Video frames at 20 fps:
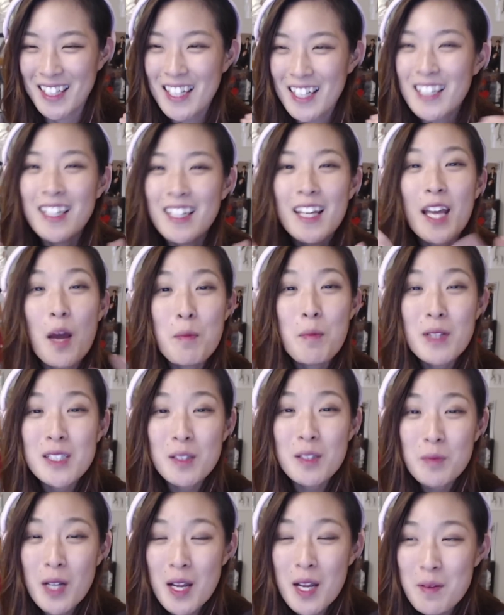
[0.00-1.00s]
I mean
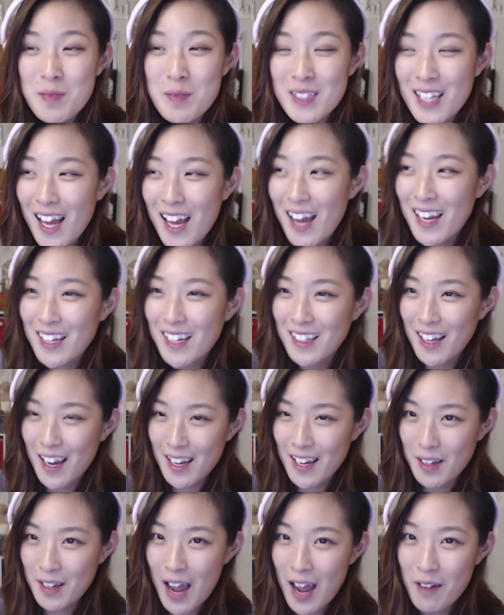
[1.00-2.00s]
sometimes
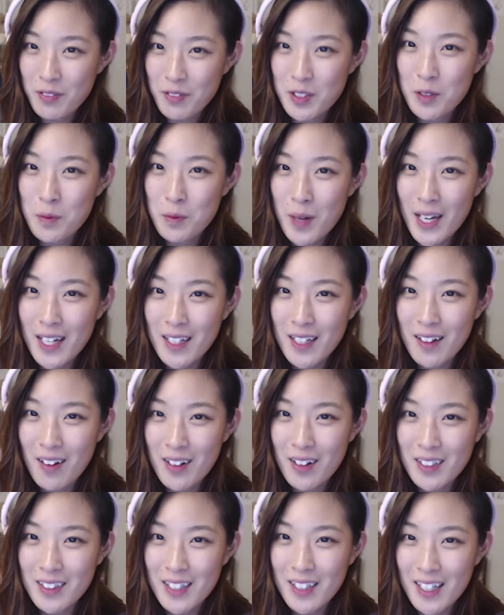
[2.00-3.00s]
I have to wait
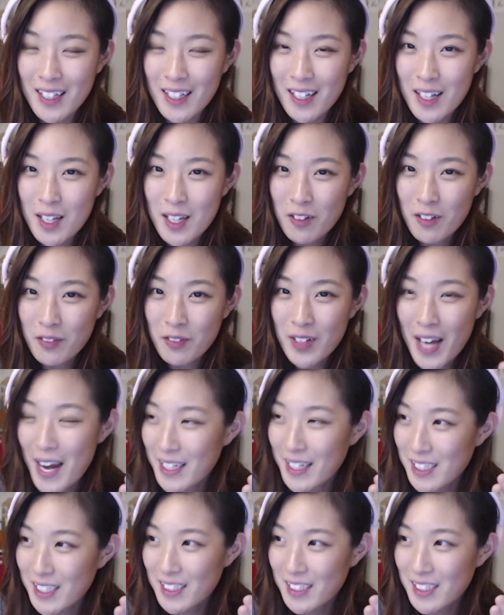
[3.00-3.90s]
on like reacting to